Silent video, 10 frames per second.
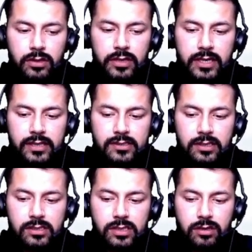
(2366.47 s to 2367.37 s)
X
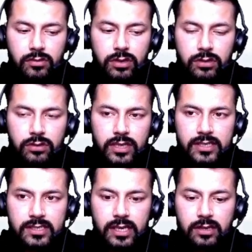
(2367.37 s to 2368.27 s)
is equal to,
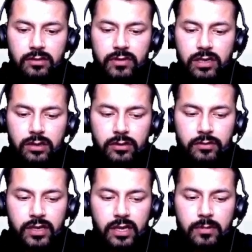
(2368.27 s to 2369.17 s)
let's take the
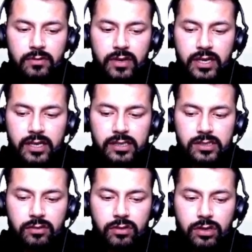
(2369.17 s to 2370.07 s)
variable y is
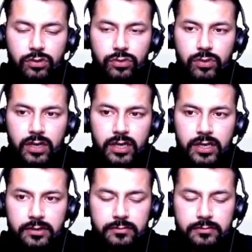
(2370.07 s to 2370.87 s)
equal to 20.